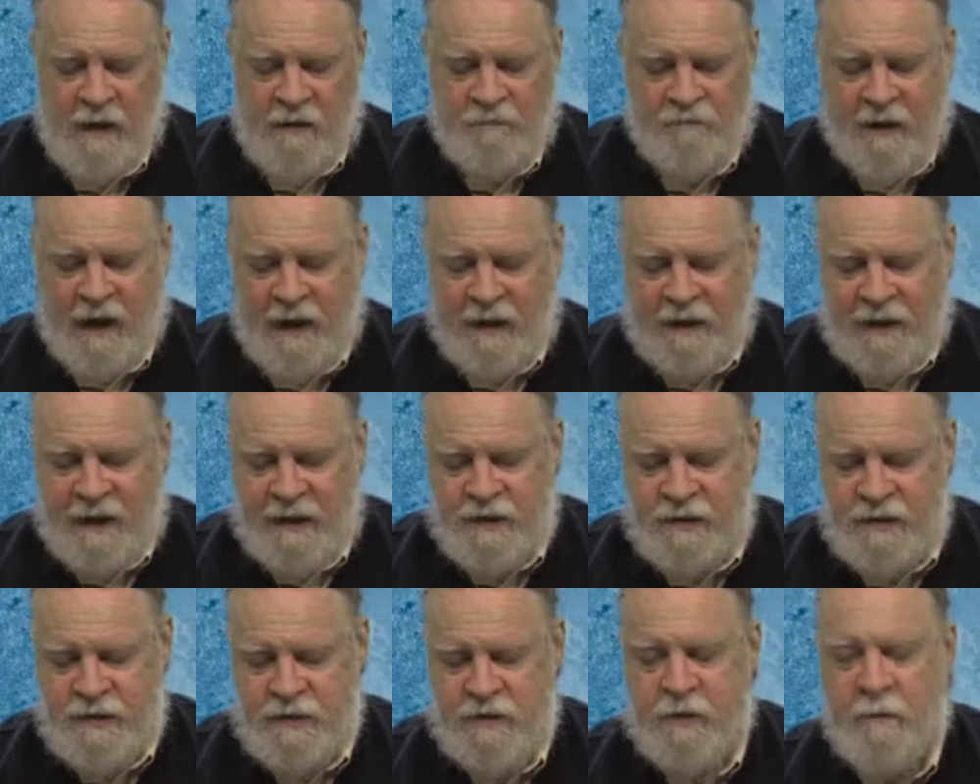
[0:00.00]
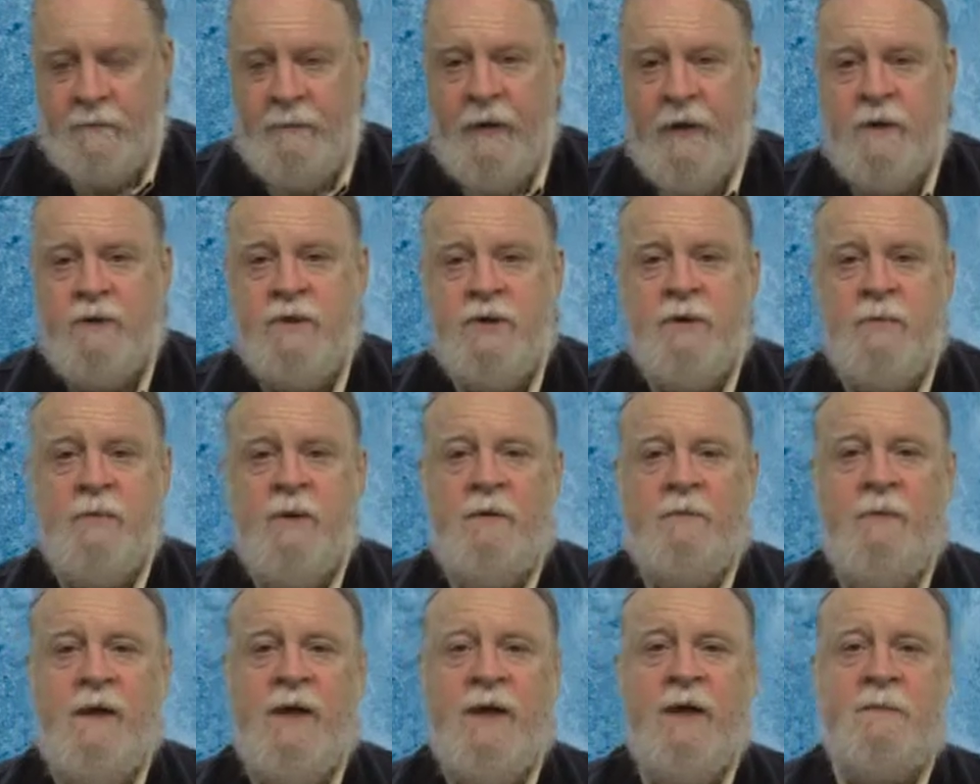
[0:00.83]
Violations are
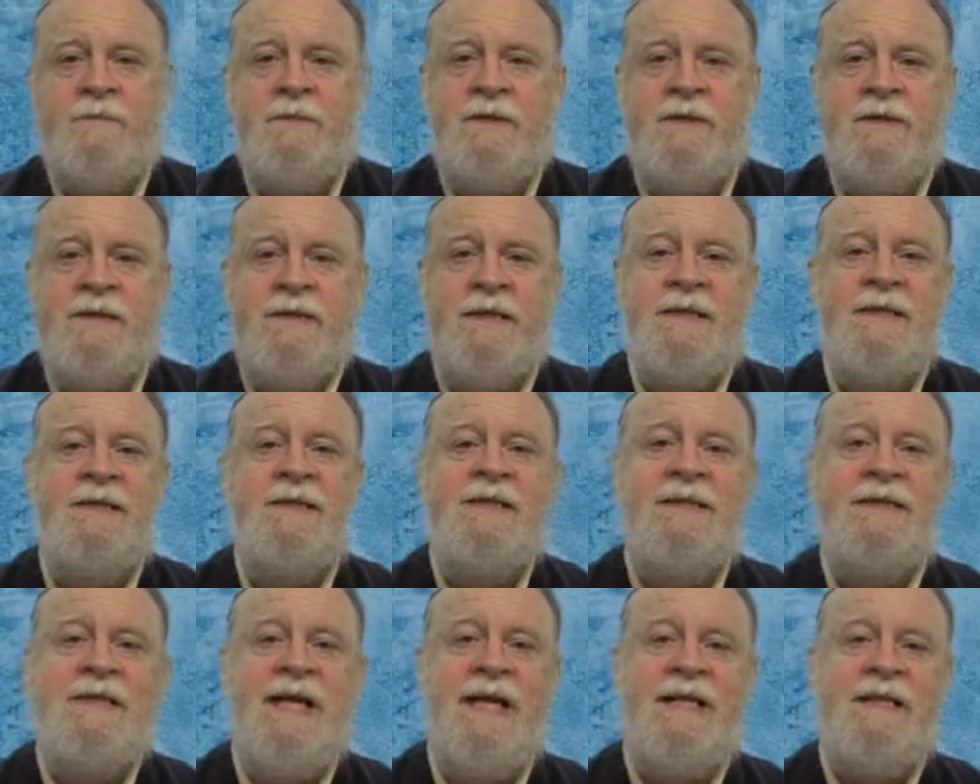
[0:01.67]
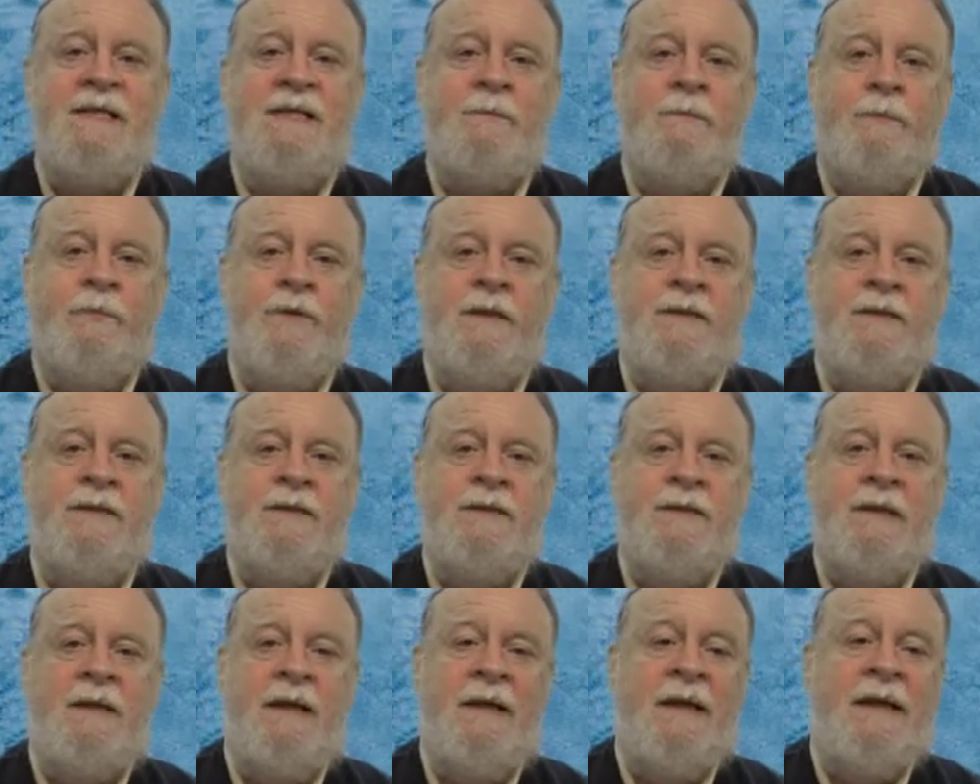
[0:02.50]
punishable by up to 60 days in
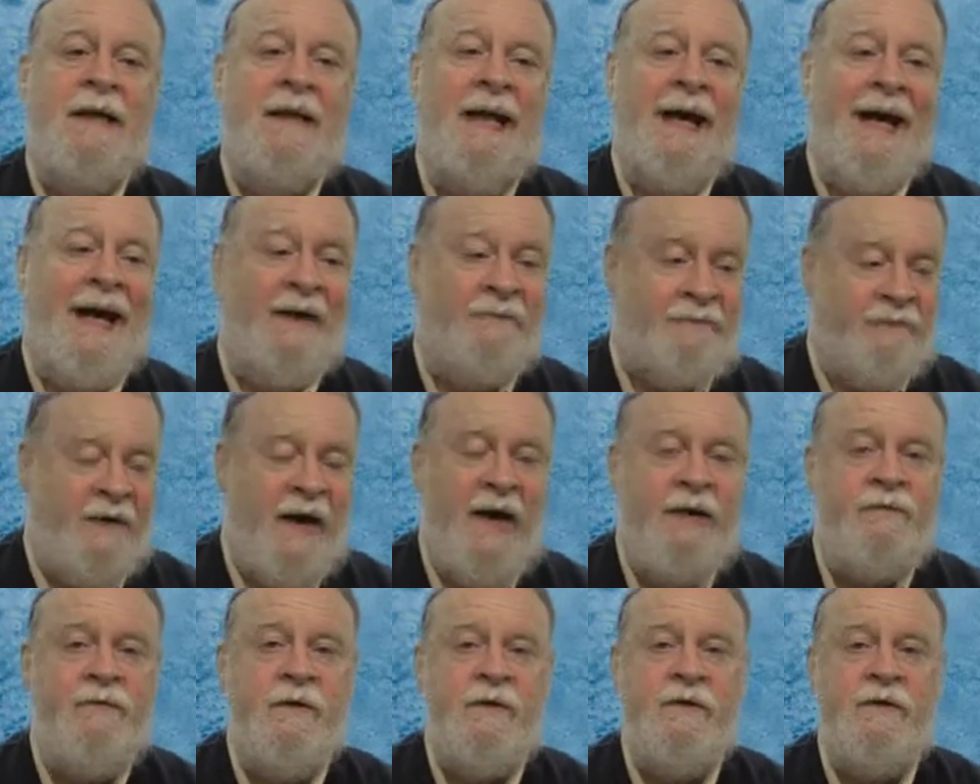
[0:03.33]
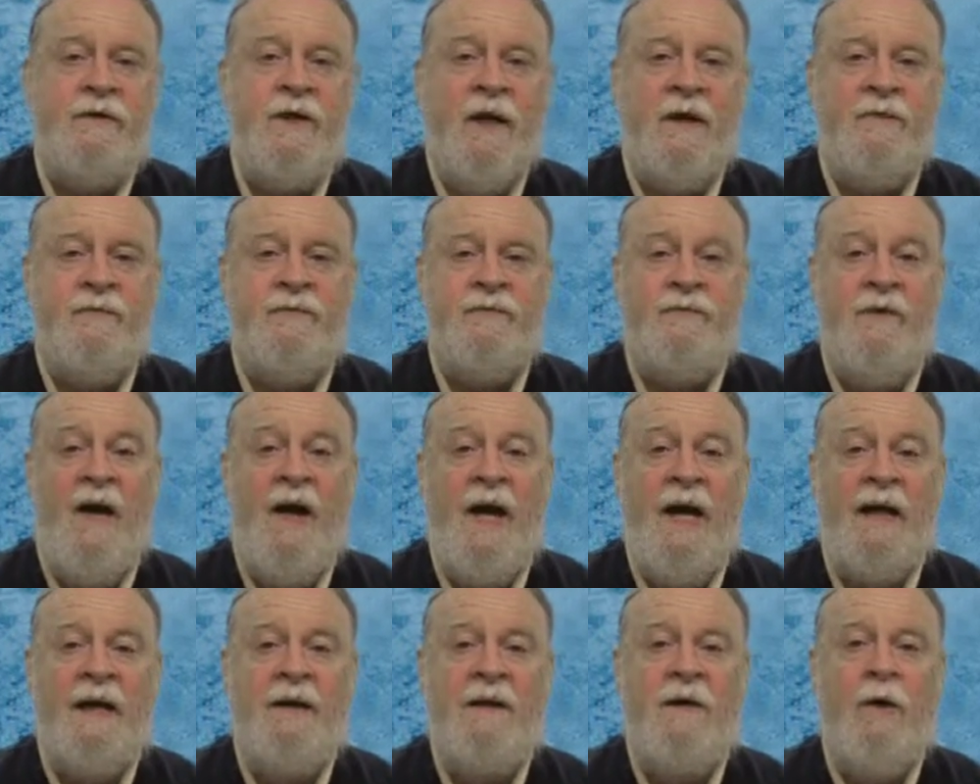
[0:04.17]
prison, a $500
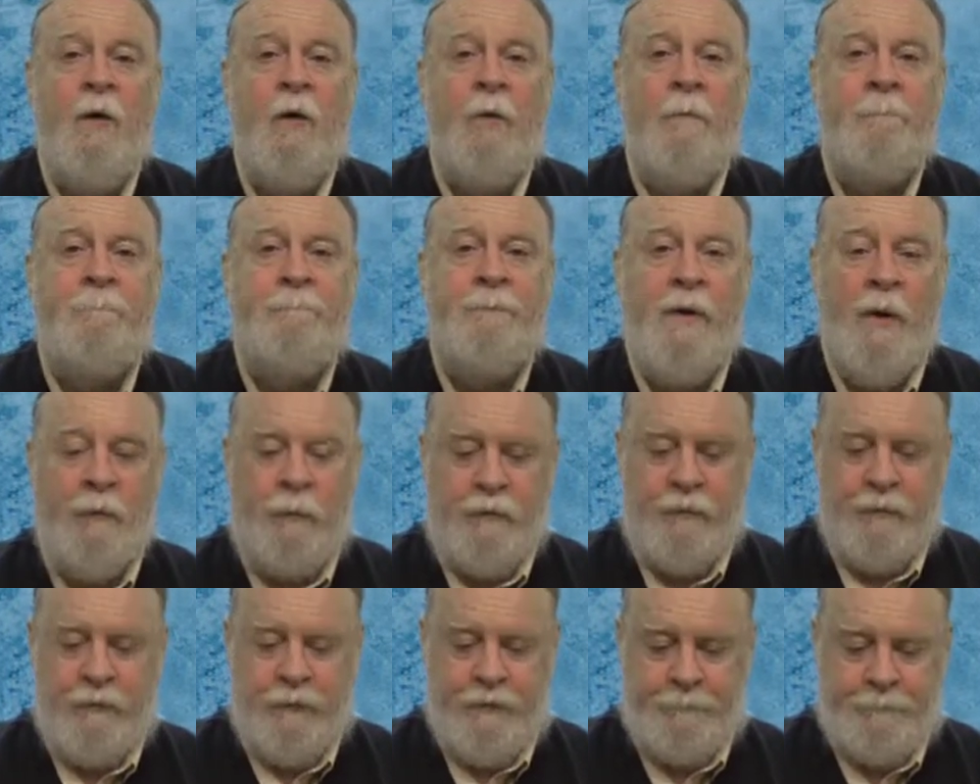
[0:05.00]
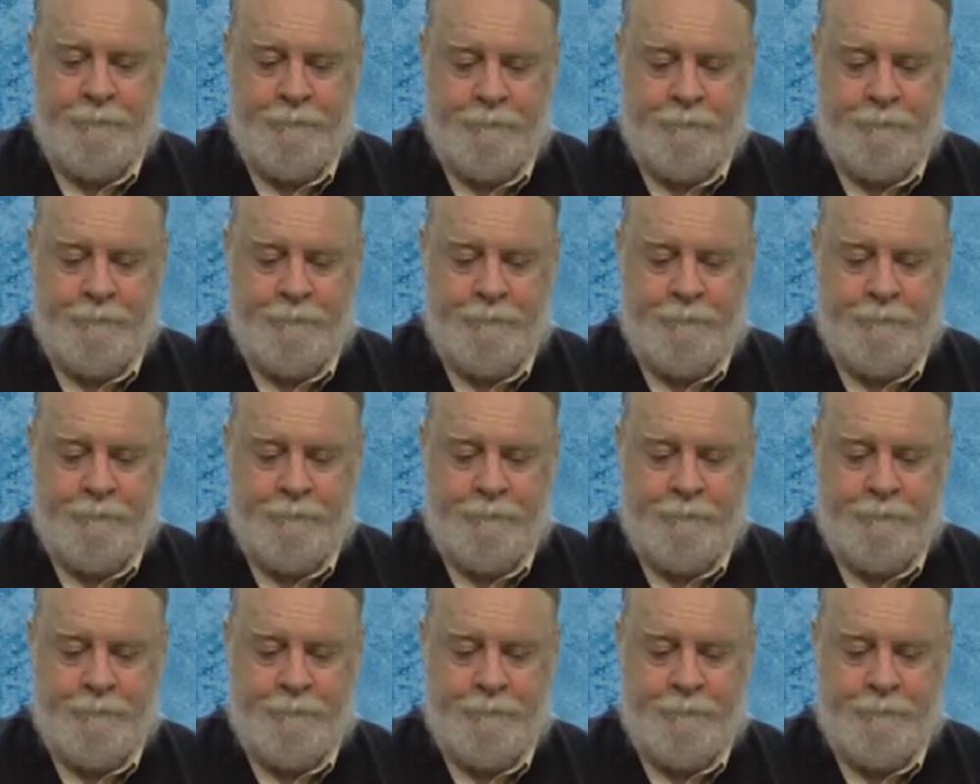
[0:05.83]
fine, or both.